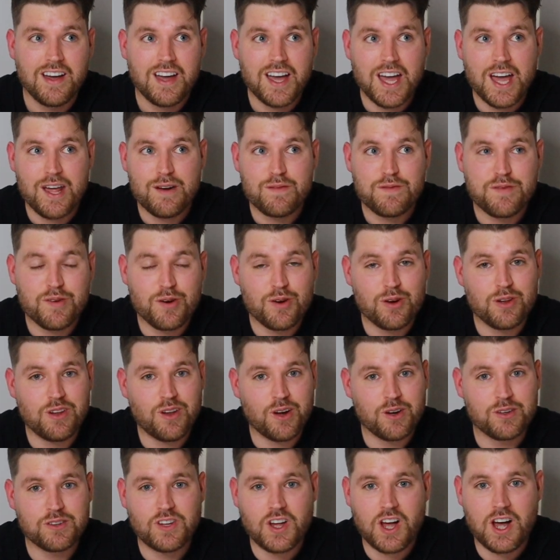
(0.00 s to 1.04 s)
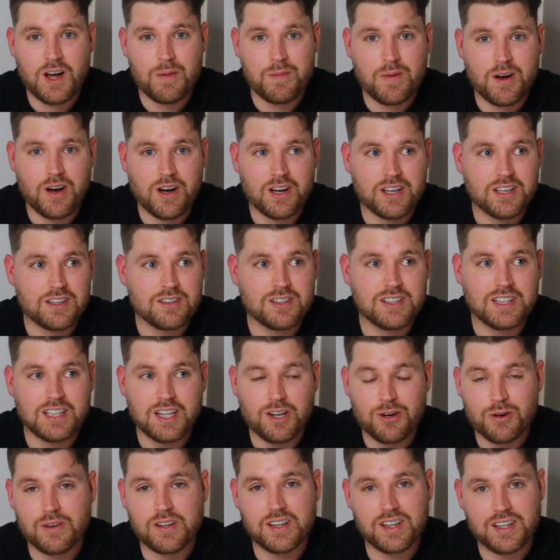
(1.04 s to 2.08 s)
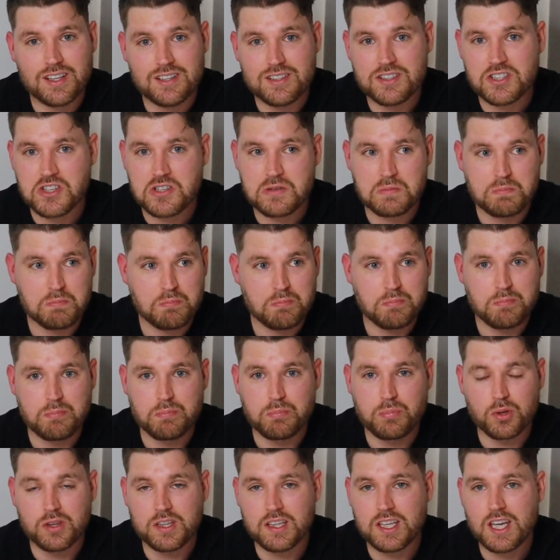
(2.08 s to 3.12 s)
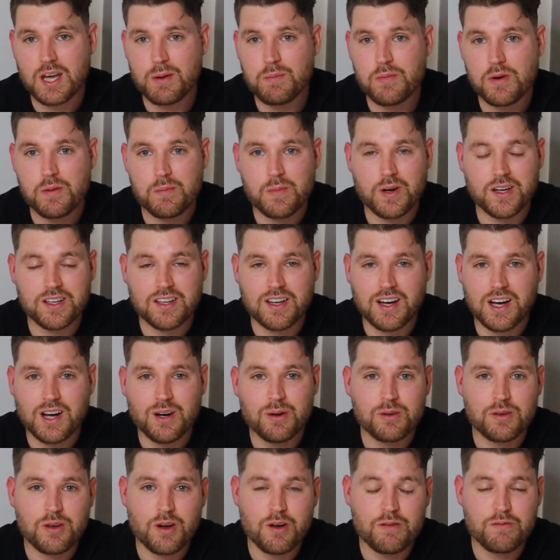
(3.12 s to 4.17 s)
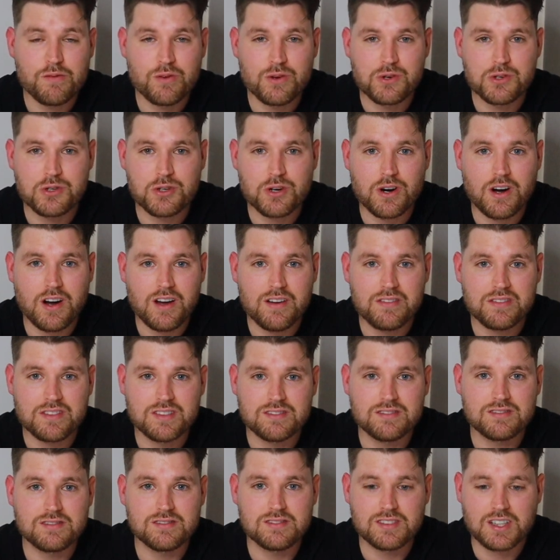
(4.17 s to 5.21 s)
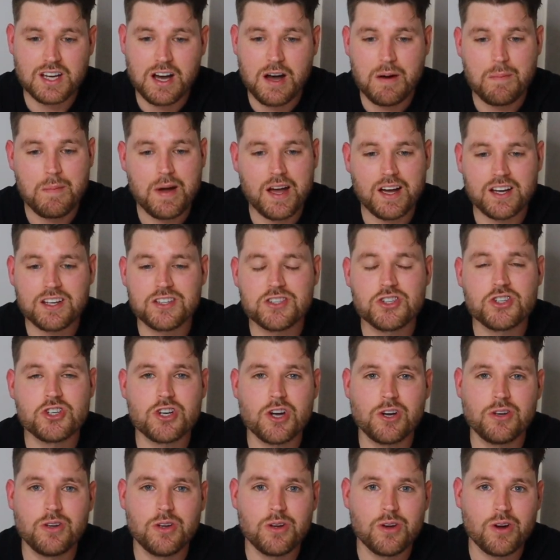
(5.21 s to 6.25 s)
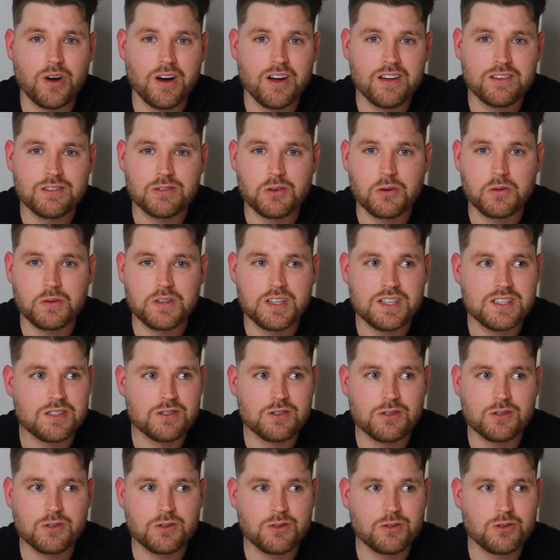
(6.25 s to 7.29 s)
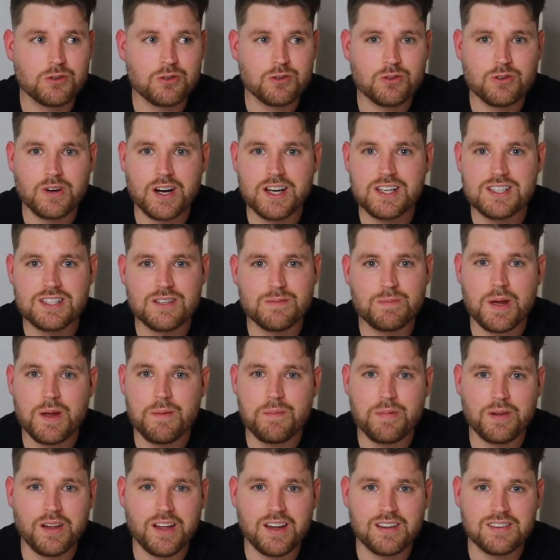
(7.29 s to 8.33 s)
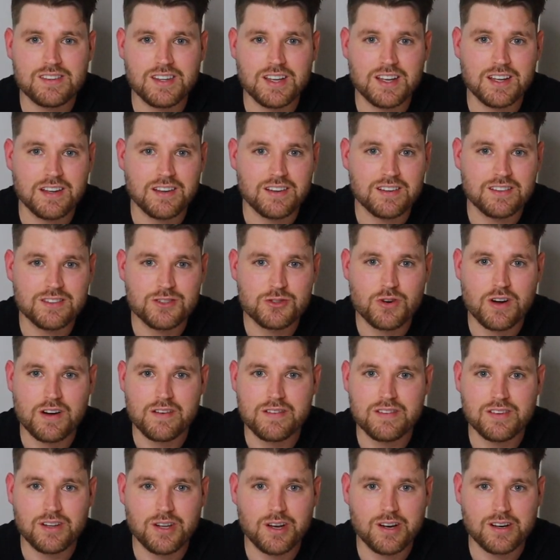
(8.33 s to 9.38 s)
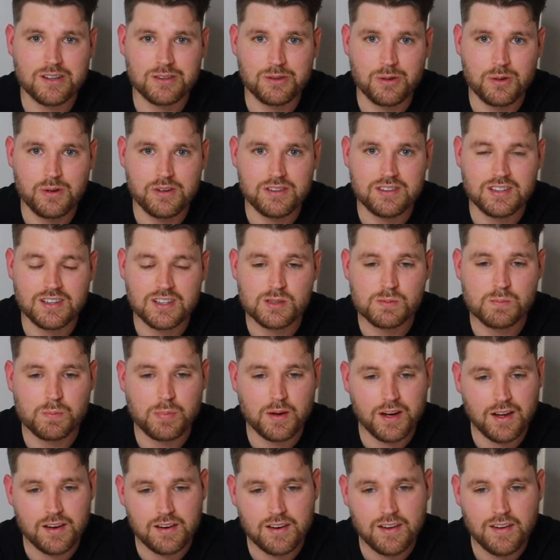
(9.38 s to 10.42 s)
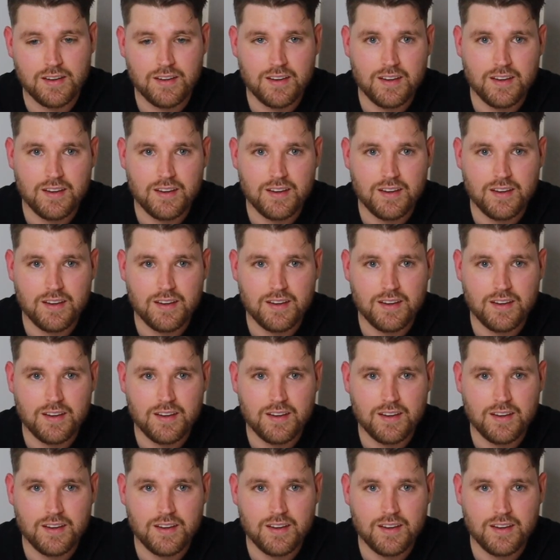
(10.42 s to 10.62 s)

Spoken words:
And for a long time, I could literally just put the camera in my car and go for a drive and come back and show you guys all these crazy people out there driving like lunatics. But